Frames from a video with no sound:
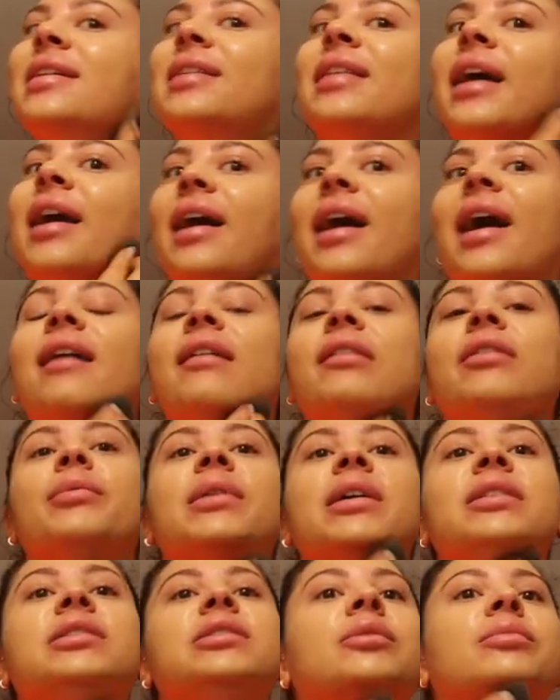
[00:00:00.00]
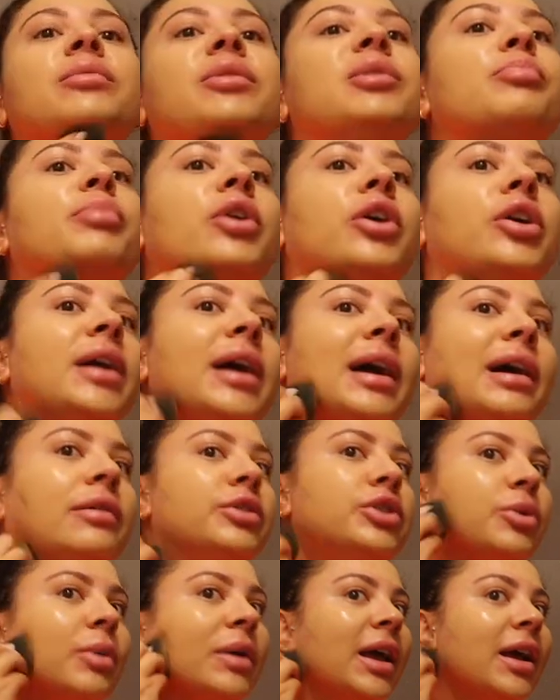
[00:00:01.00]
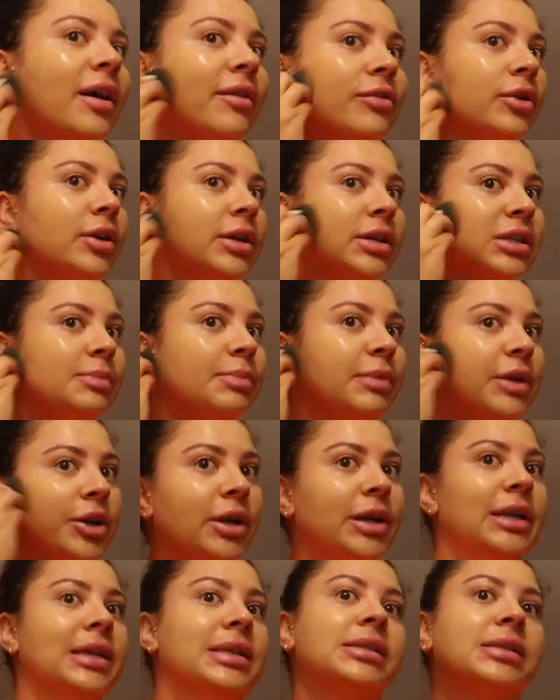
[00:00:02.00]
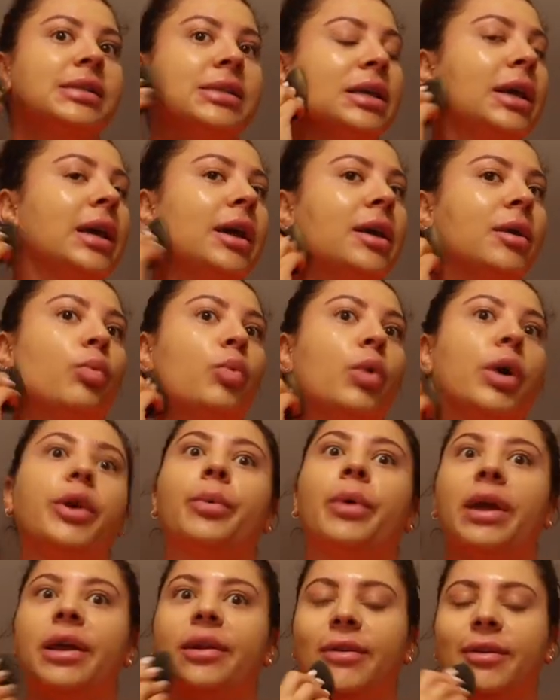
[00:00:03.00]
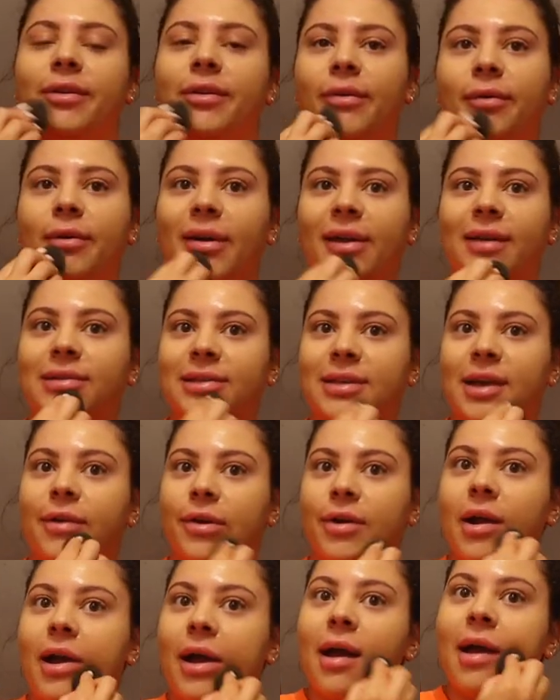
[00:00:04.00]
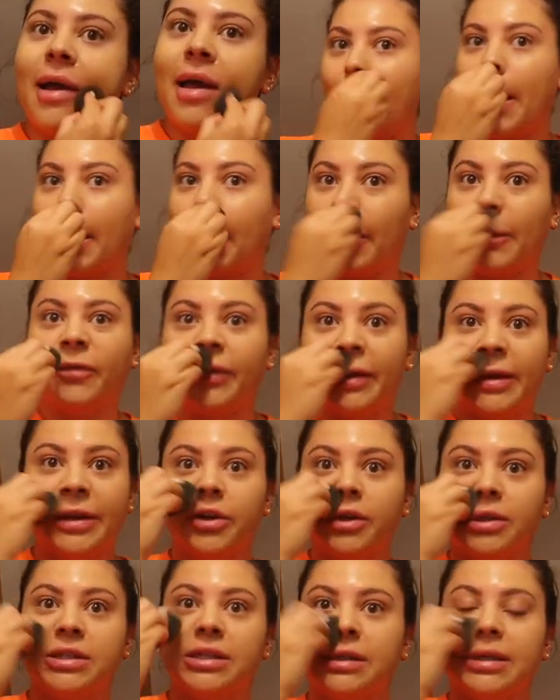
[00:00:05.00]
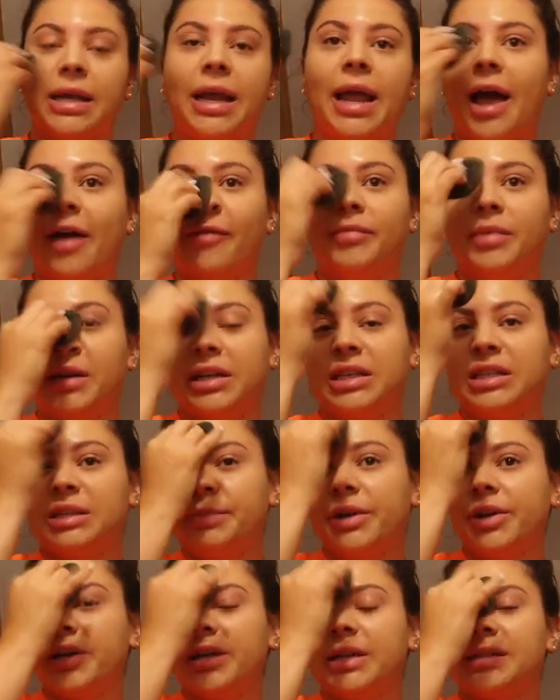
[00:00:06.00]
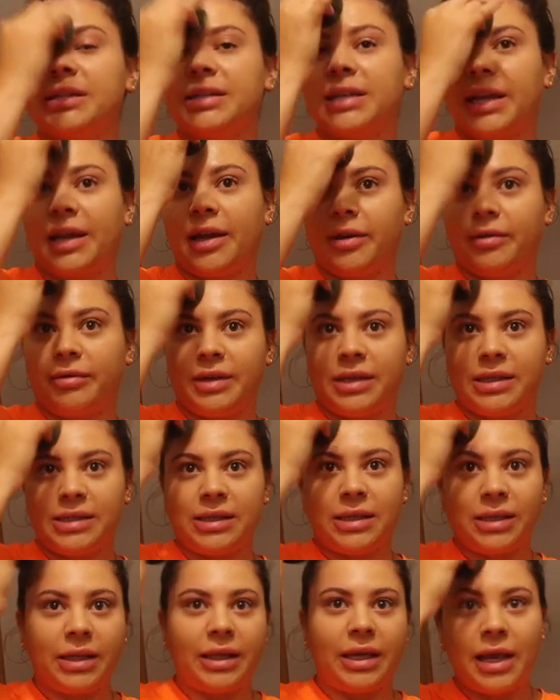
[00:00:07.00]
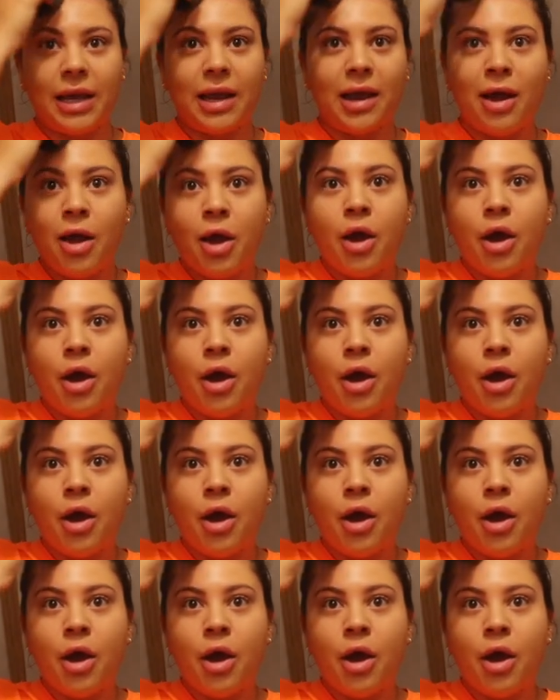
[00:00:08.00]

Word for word: Like, how do I deal with burnout? Do I ever experience it? What do I do? Etc. And I figured since I have been experiencing it recently,